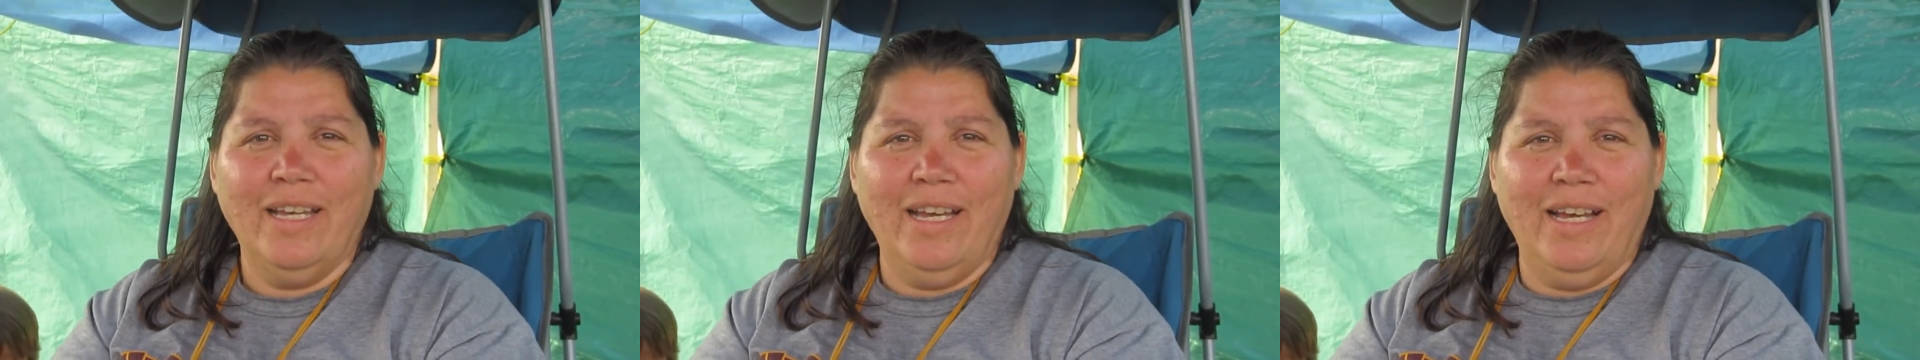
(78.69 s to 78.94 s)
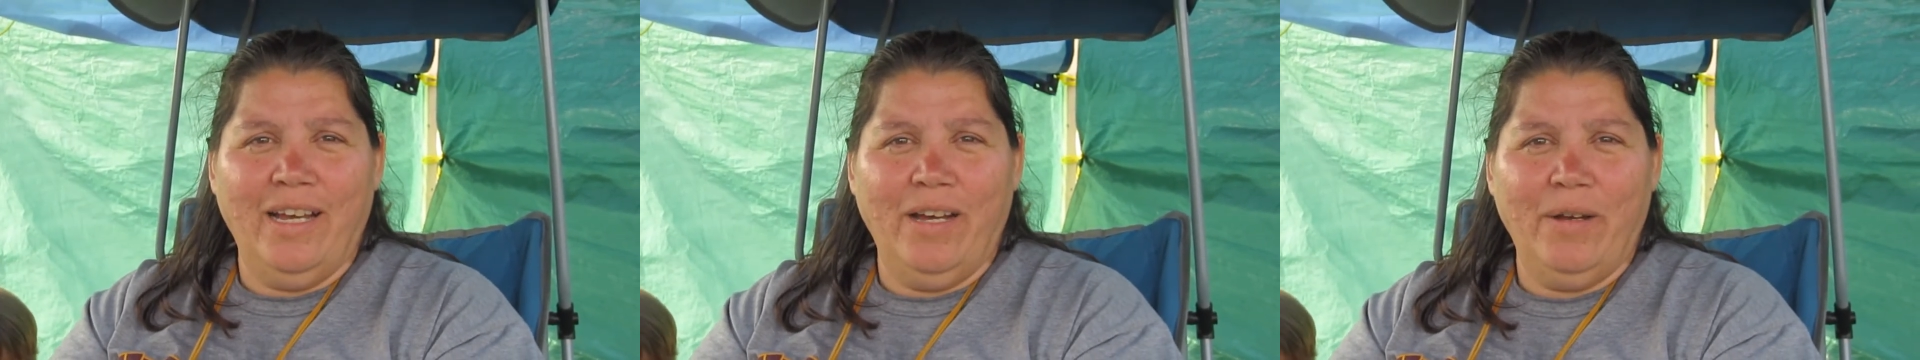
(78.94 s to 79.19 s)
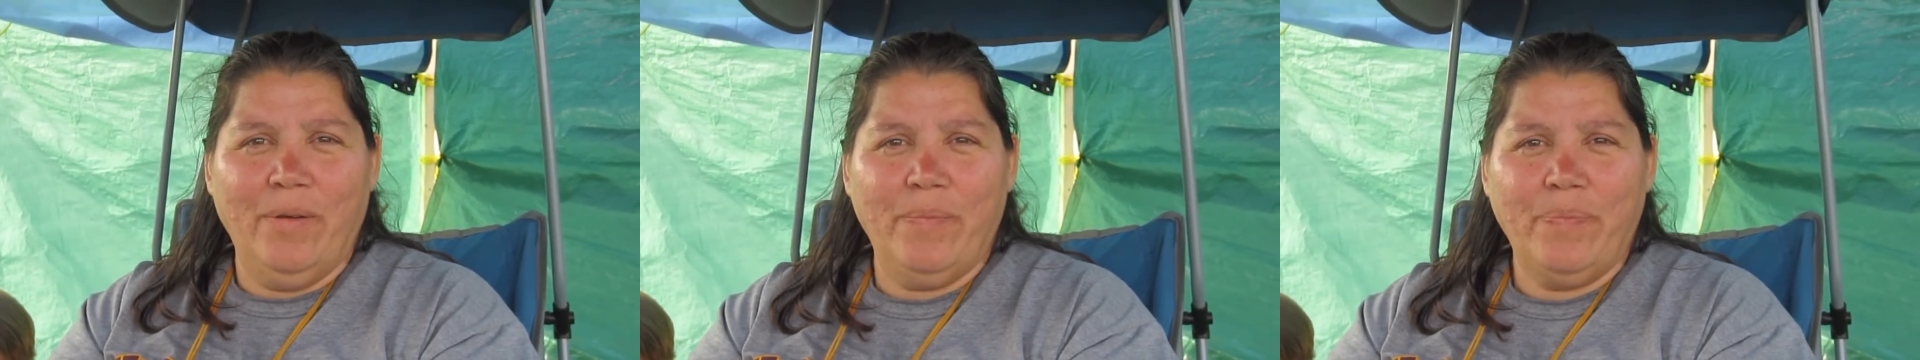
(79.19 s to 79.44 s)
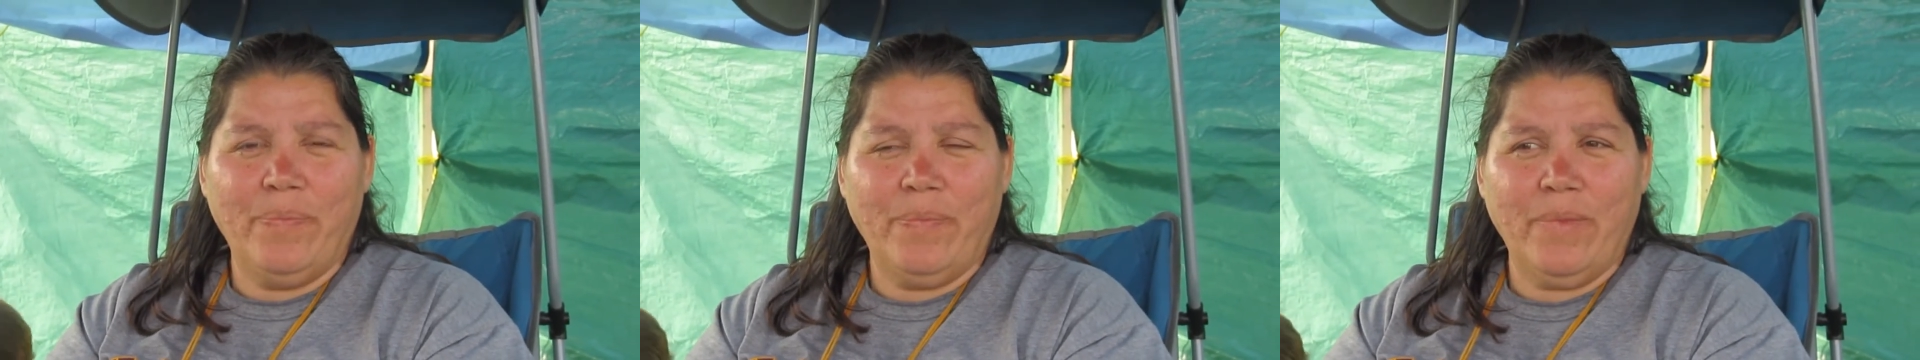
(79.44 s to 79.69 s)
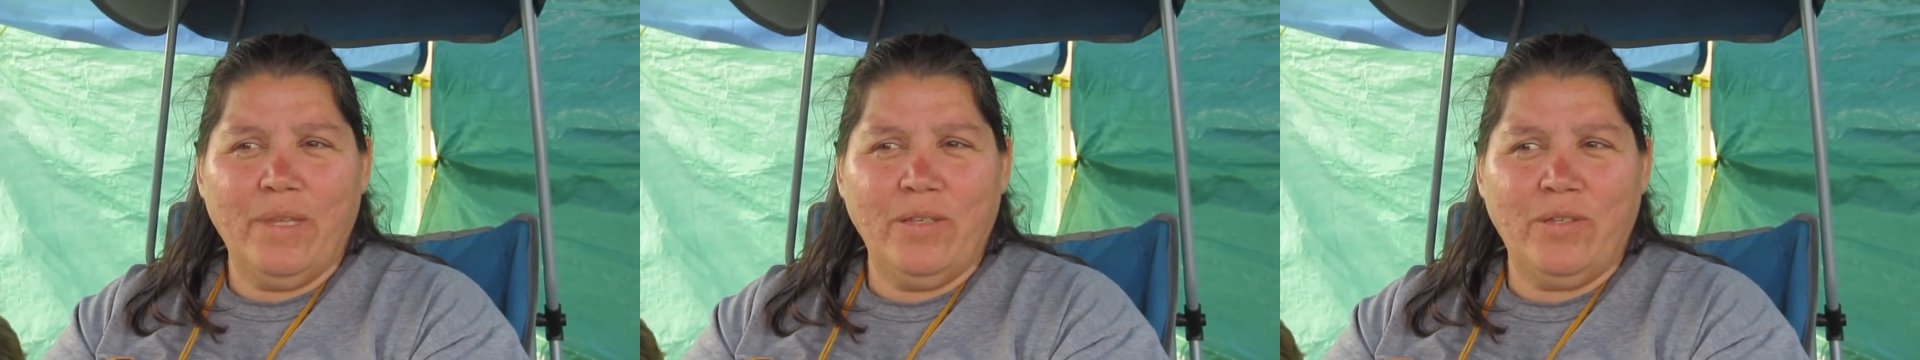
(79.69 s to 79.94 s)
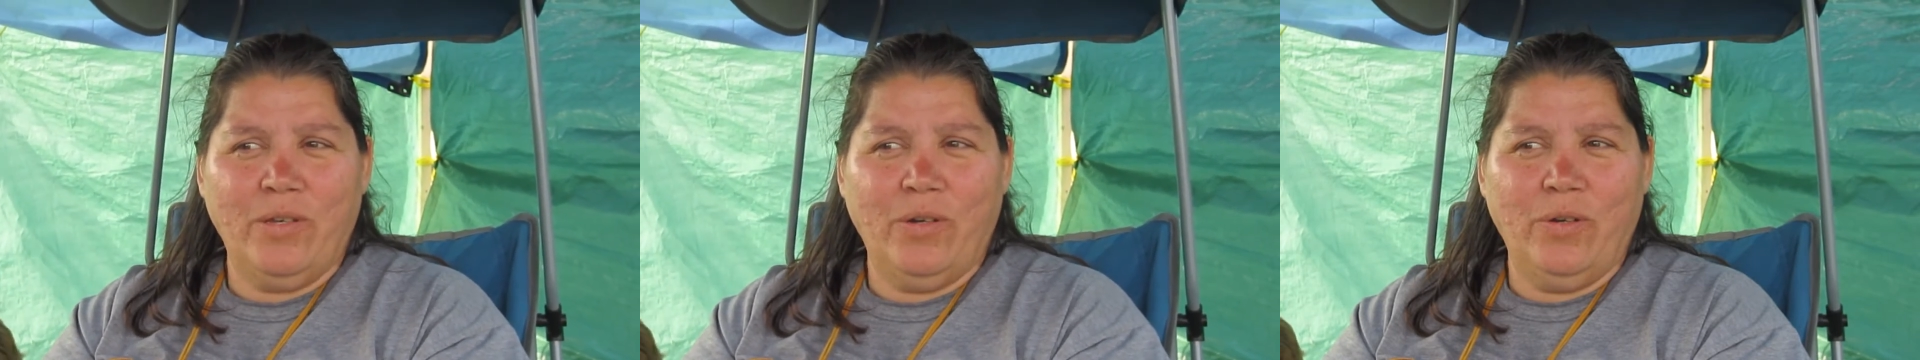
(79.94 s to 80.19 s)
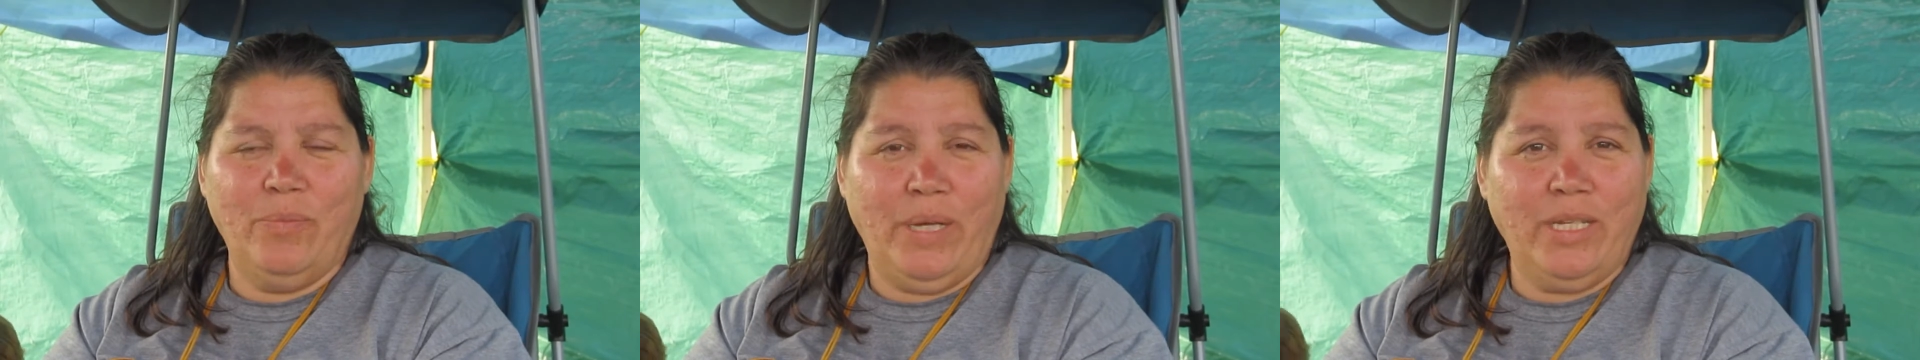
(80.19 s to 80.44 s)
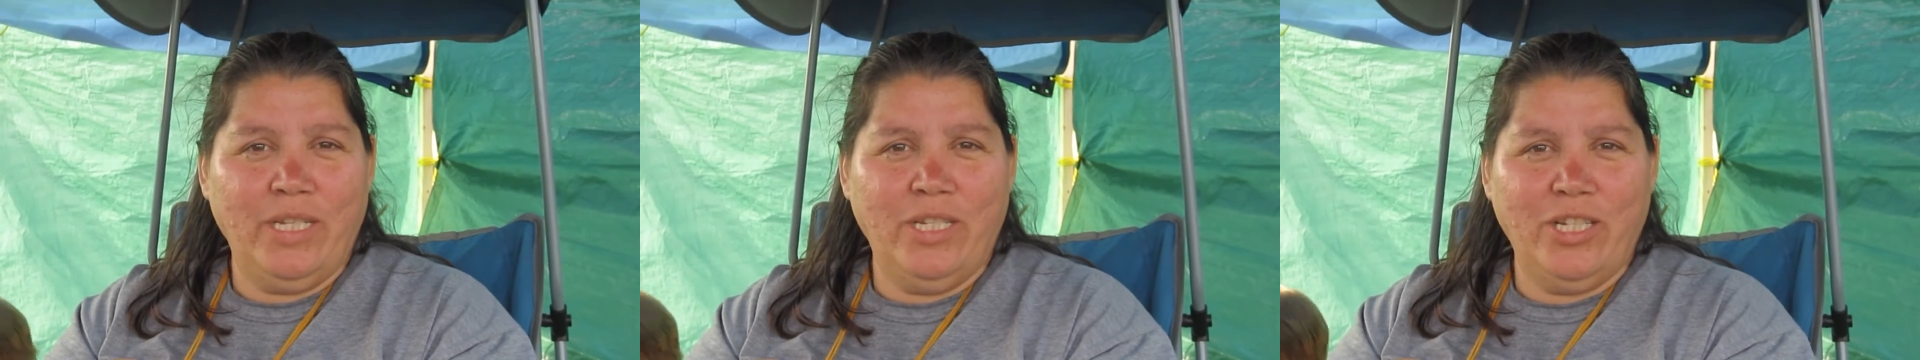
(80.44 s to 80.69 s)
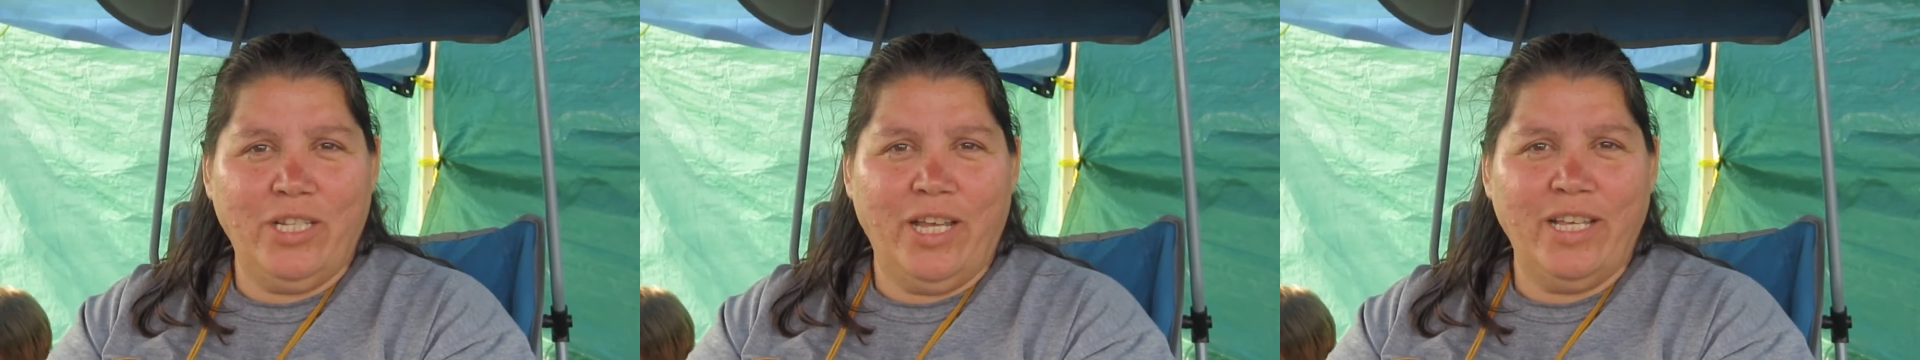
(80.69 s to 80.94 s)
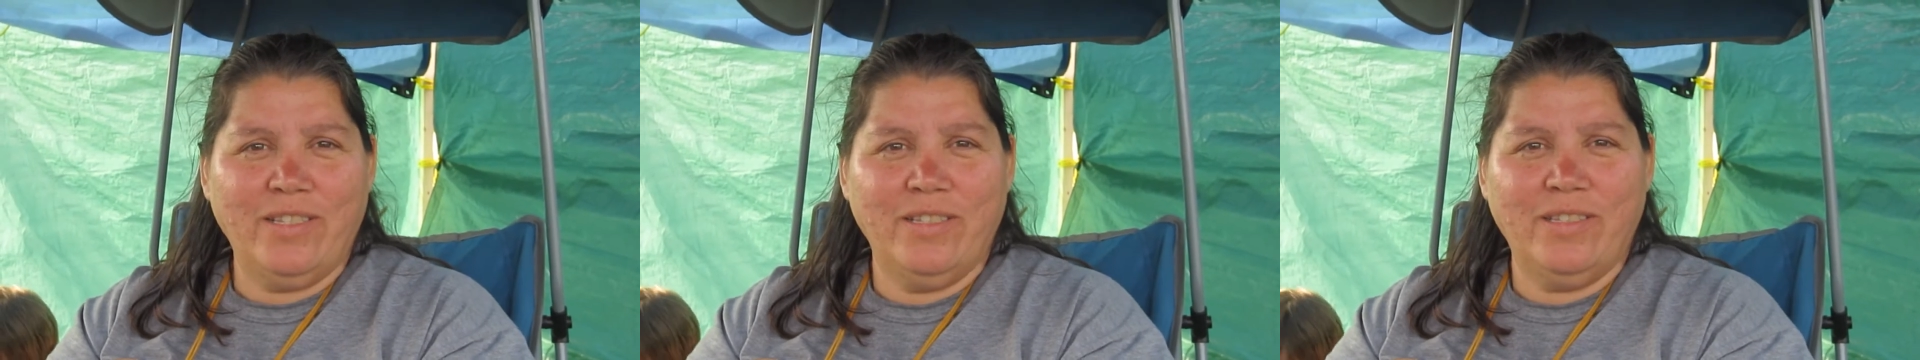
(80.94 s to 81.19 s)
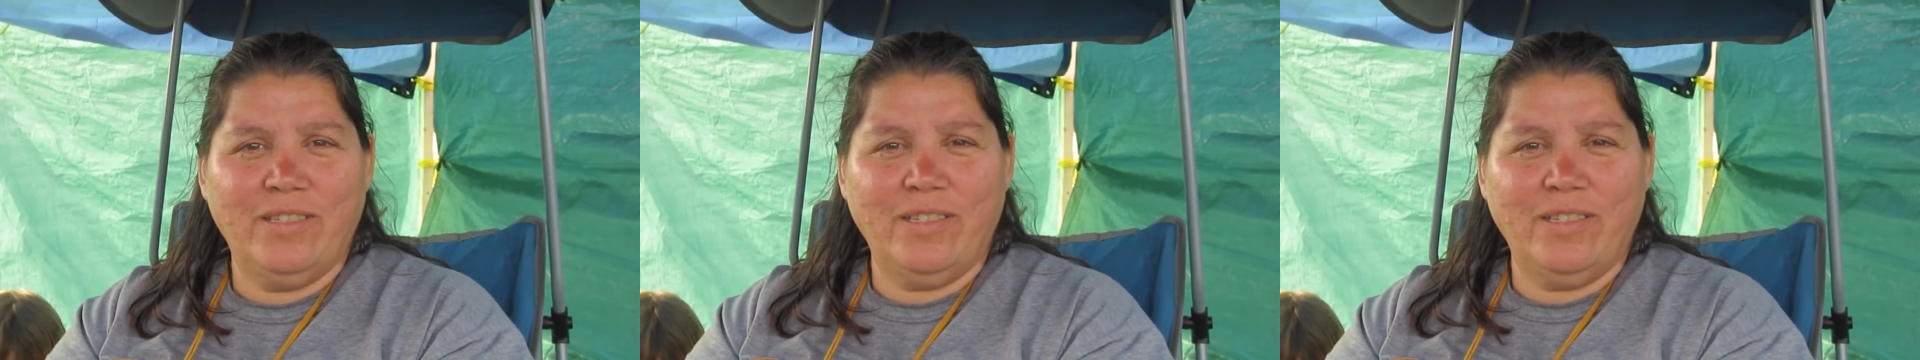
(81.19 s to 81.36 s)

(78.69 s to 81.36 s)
So my teaching license.